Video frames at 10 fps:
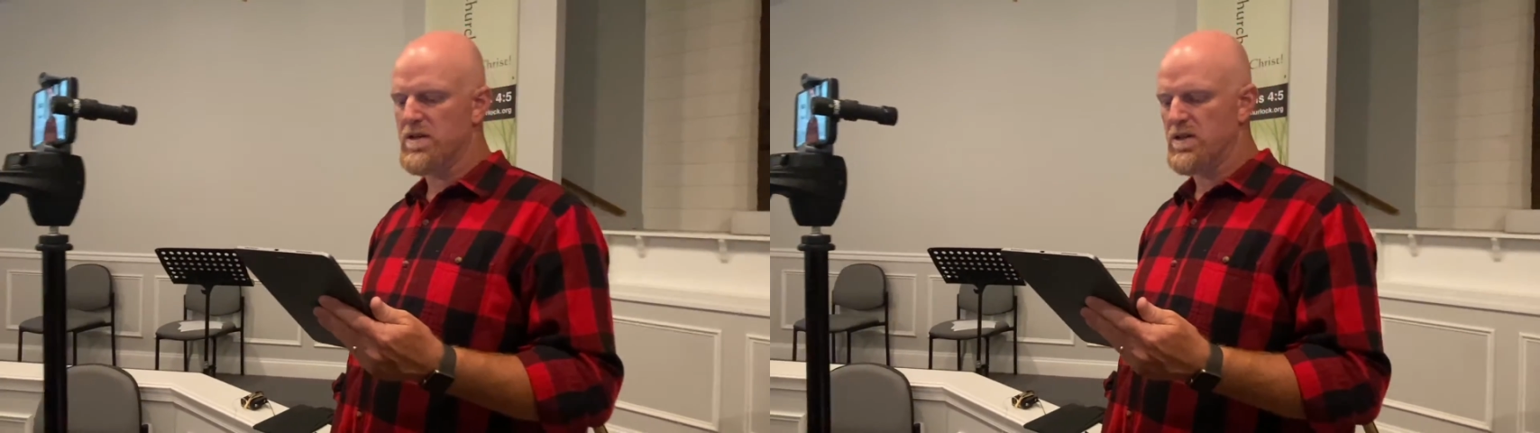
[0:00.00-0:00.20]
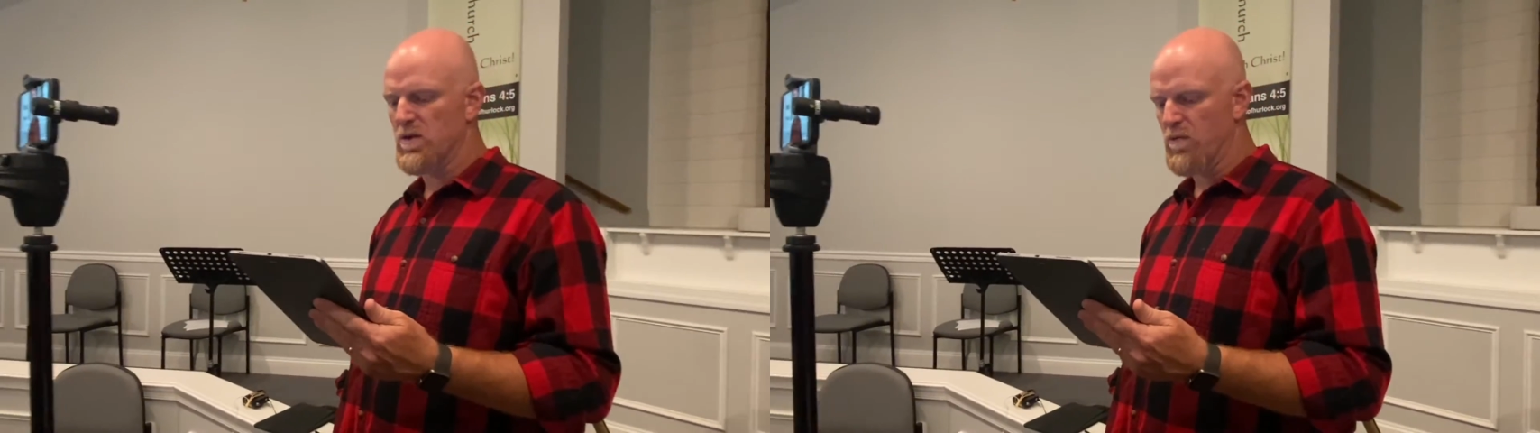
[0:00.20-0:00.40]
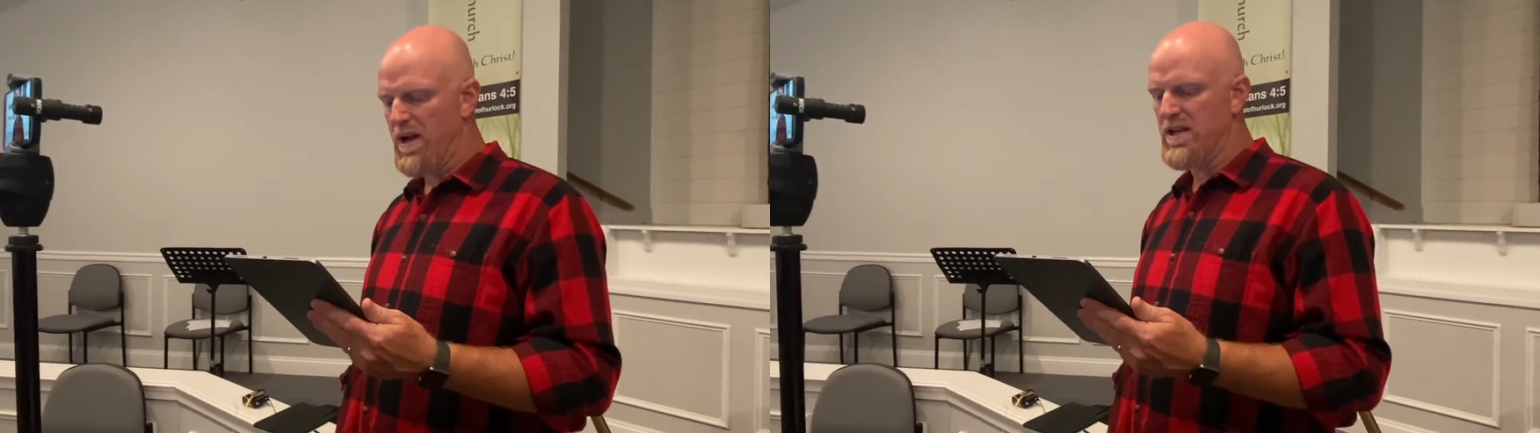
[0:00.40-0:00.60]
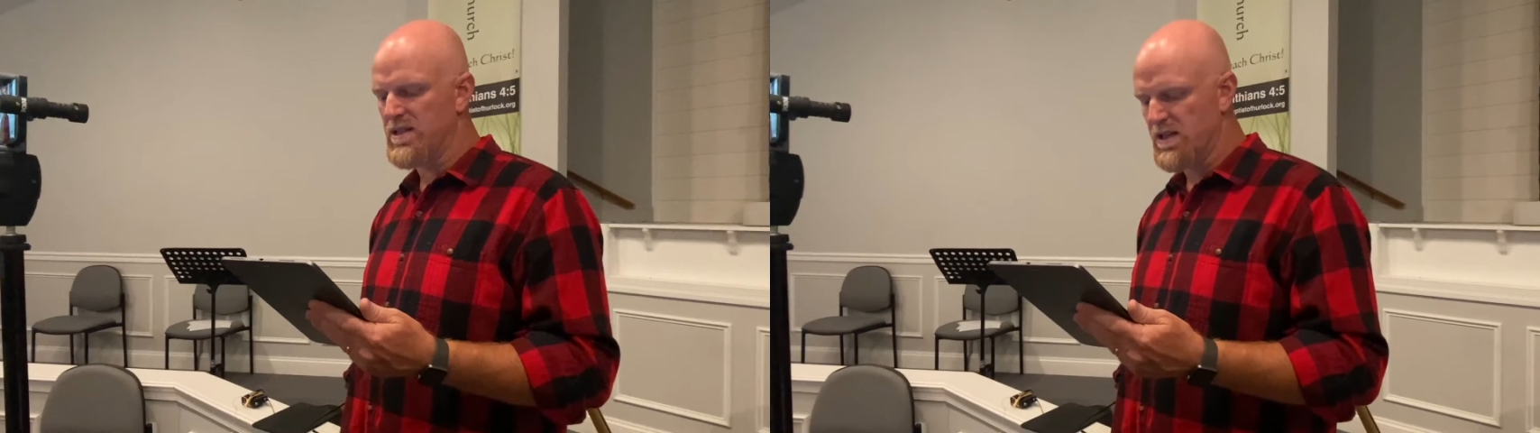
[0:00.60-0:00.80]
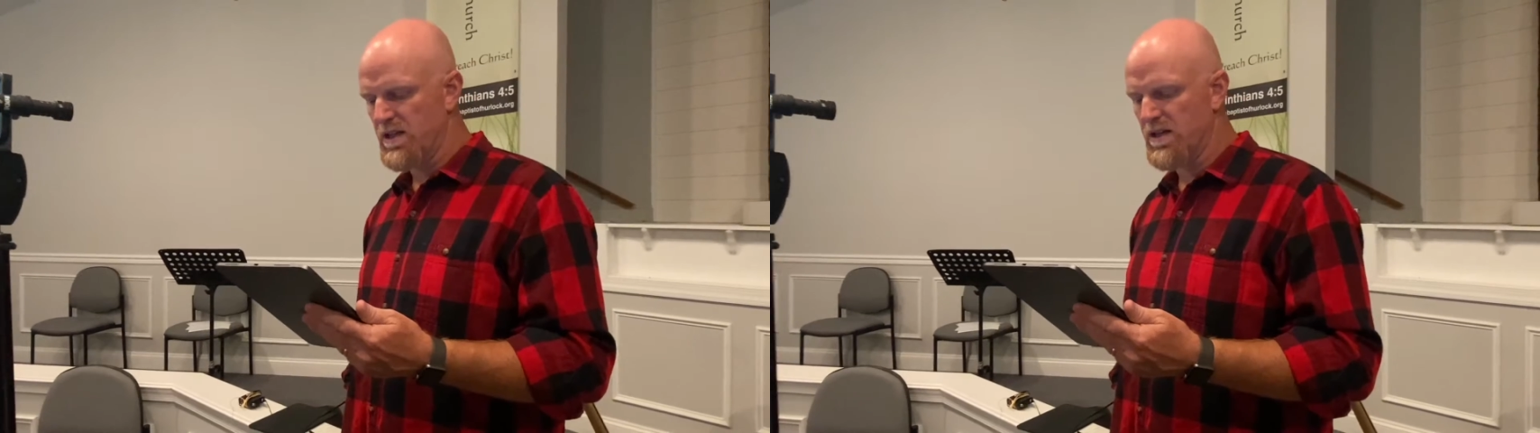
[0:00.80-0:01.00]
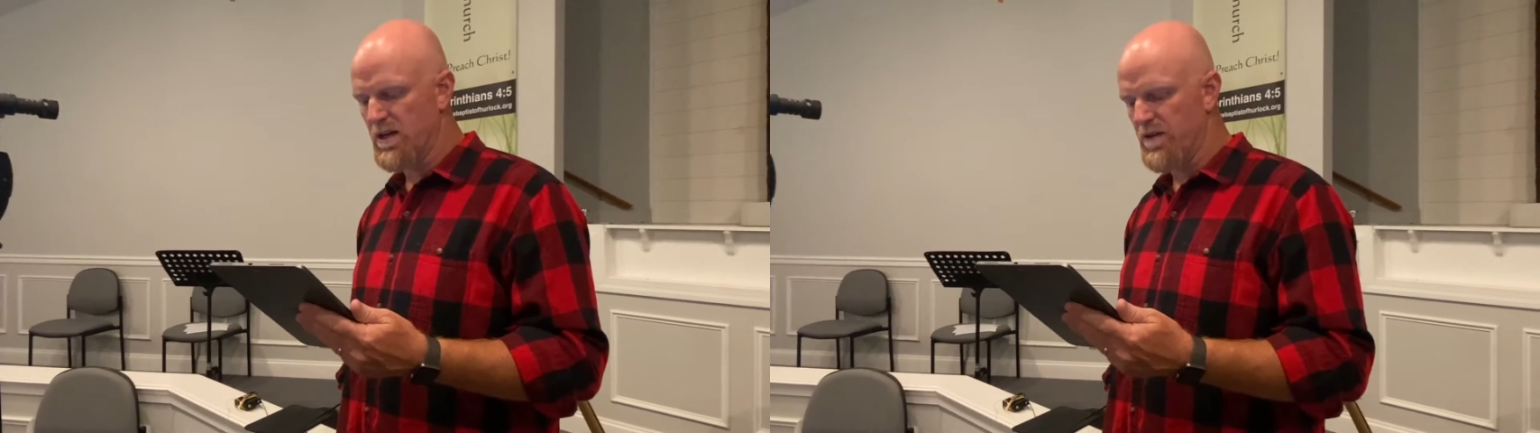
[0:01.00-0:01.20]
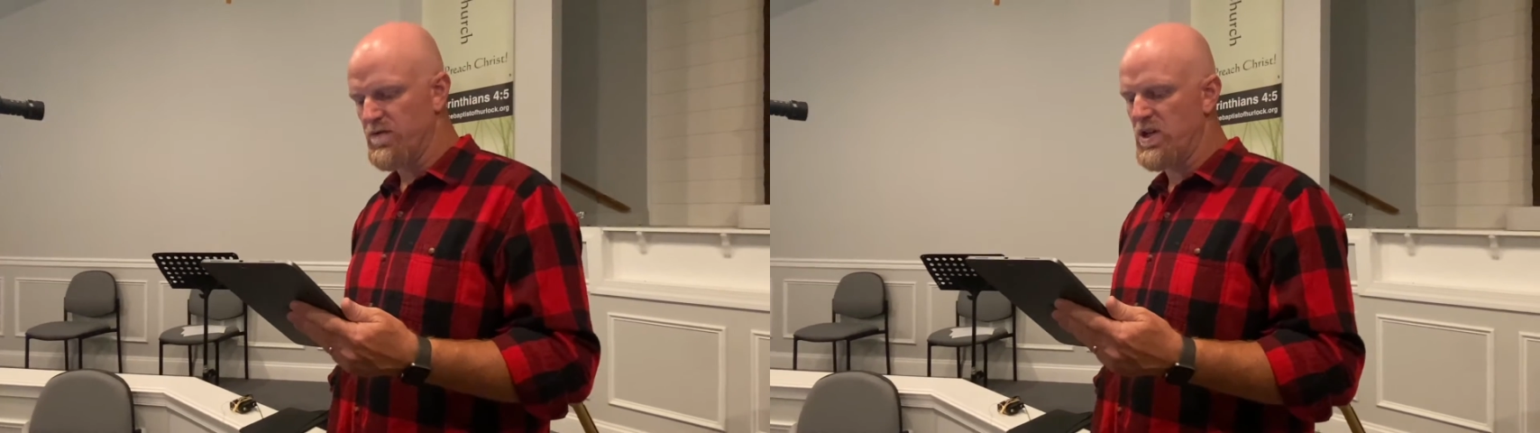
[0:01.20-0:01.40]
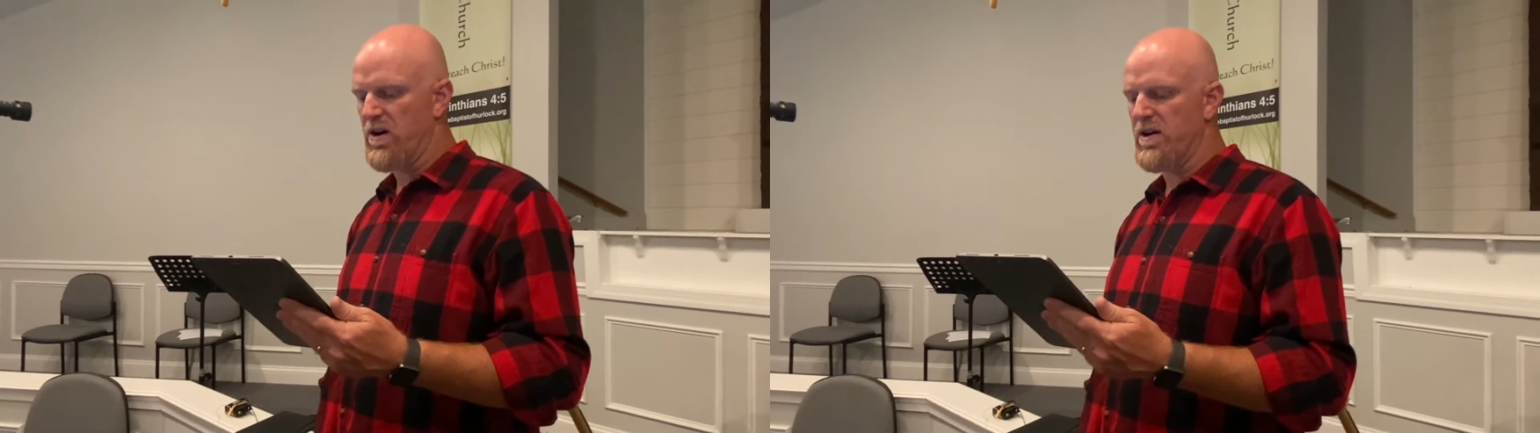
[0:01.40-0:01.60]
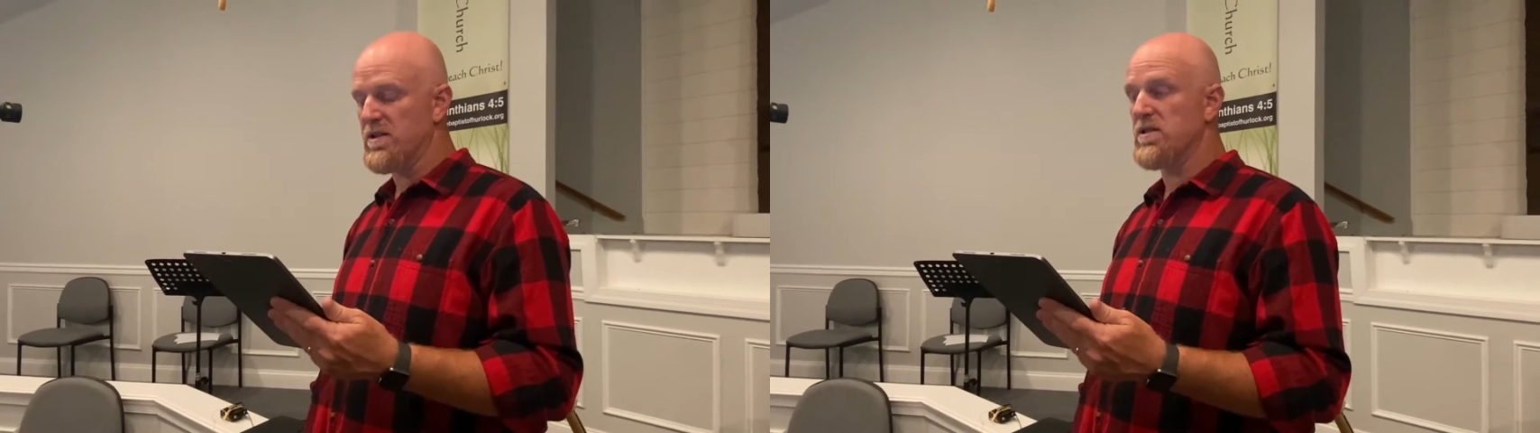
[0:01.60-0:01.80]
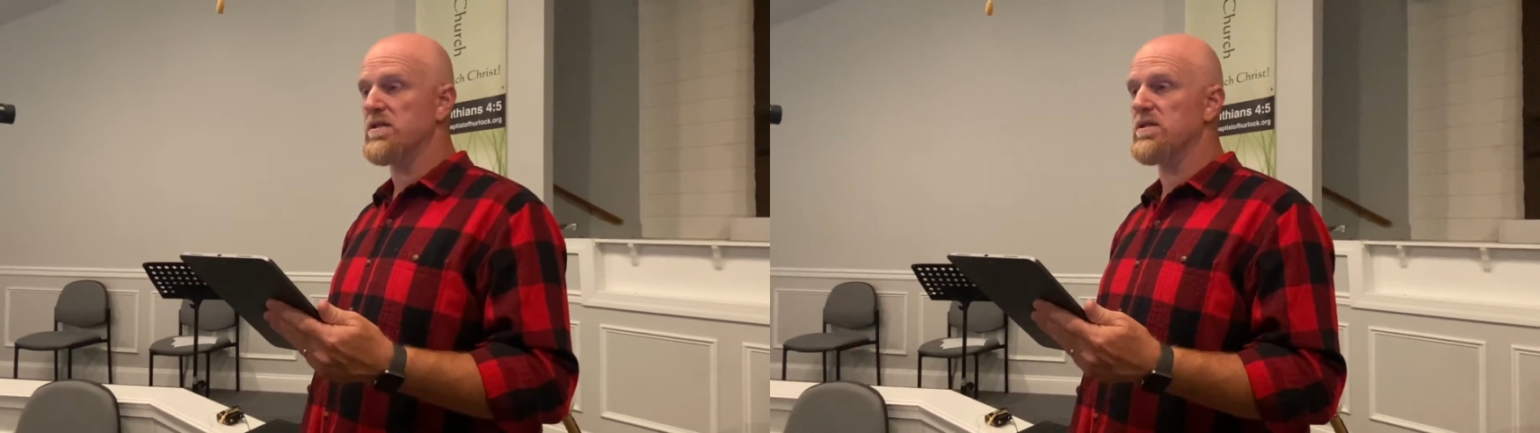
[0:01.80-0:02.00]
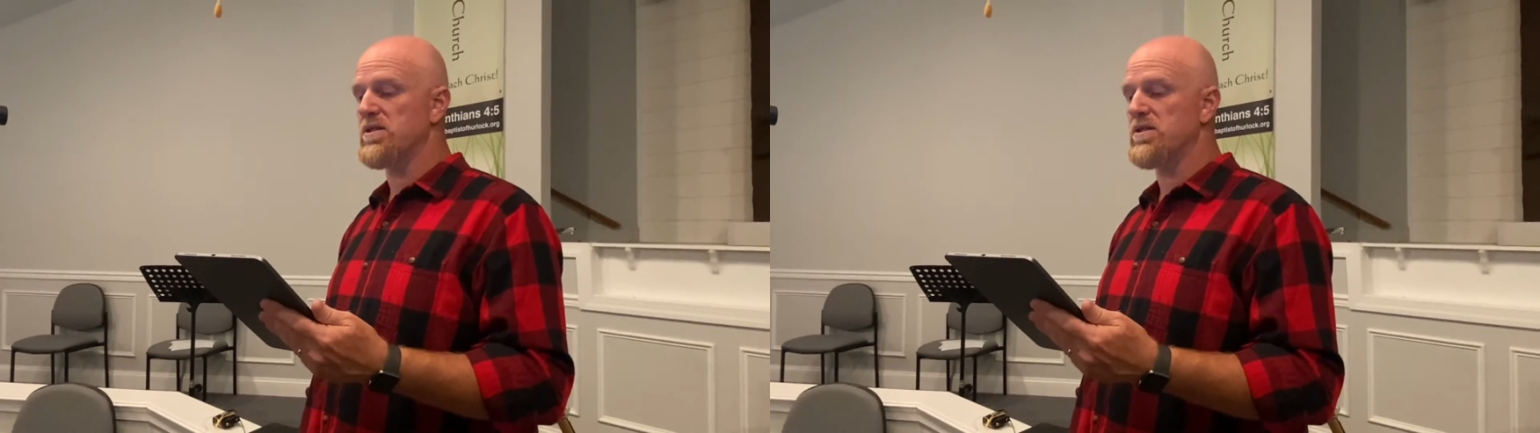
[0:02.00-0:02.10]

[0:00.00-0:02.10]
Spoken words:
the raising of Jairus'